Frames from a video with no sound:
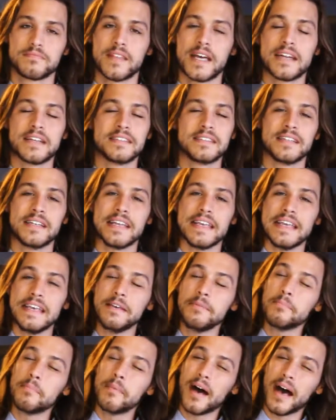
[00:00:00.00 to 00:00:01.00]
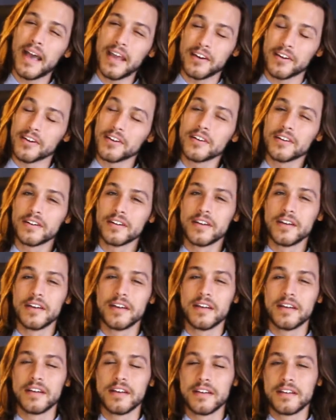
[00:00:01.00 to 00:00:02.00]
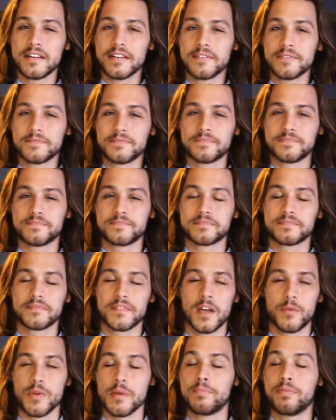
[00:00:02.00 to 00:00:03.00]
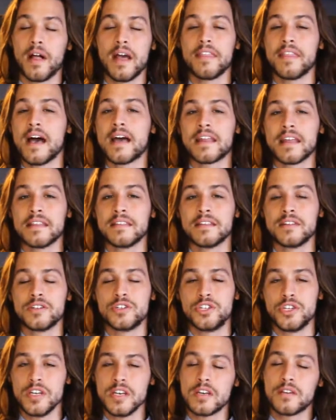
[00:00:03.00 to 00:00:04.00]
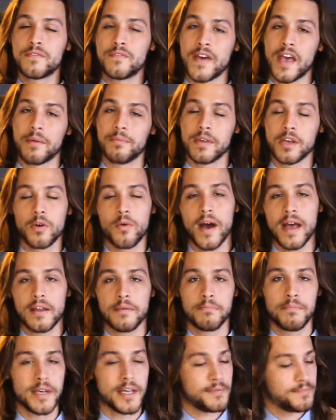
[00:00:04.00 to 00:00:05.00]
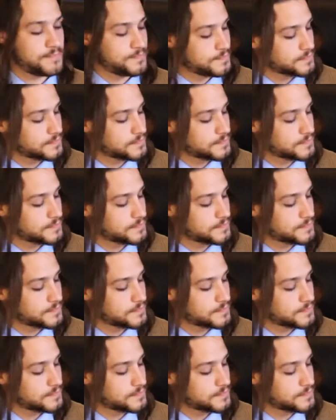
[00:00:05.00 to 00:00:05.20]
That is an E minor, and we play that in the G family quite a bit.